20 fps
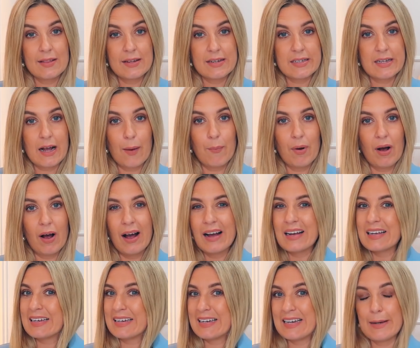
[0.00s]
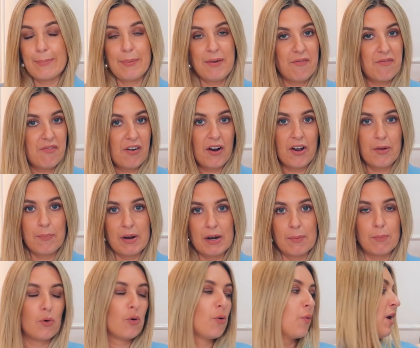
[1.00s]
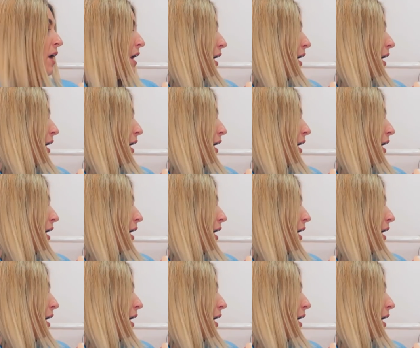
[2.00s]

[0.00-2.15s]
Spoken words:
in the summer, and keep it very minimal.